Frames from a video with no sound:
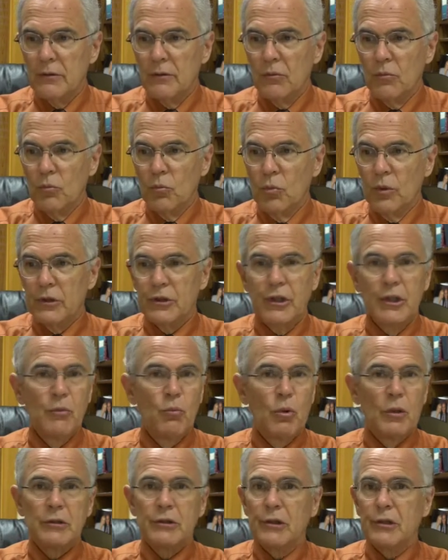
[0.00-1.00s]
which he
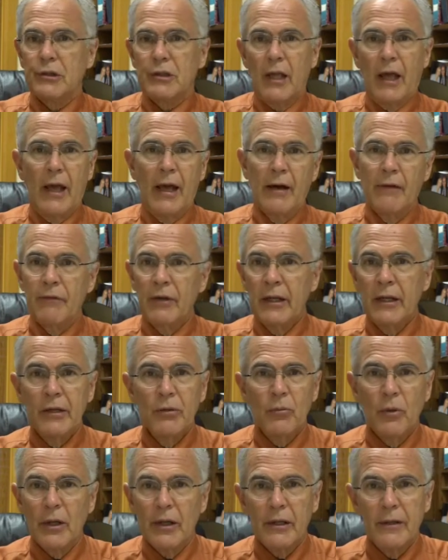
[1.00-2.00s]
wants us to have
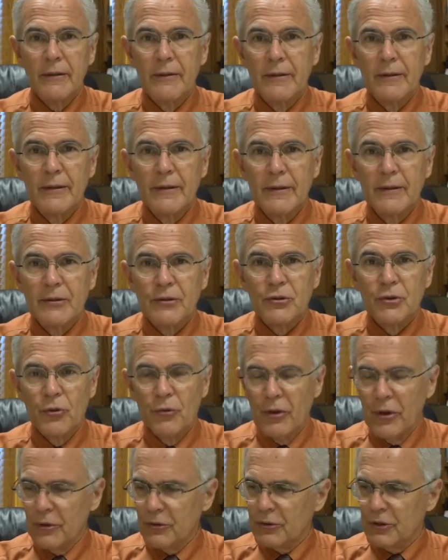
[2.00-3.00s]
anyway. So
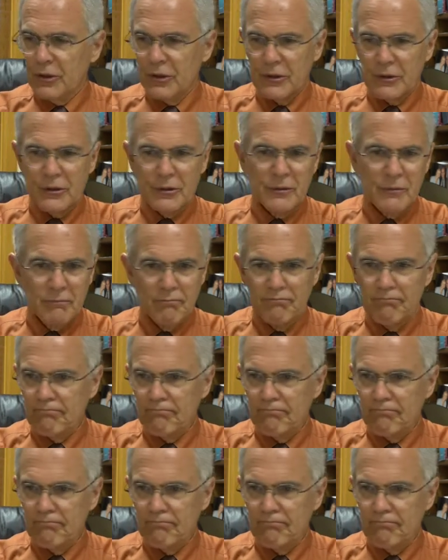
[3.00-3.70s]
there's this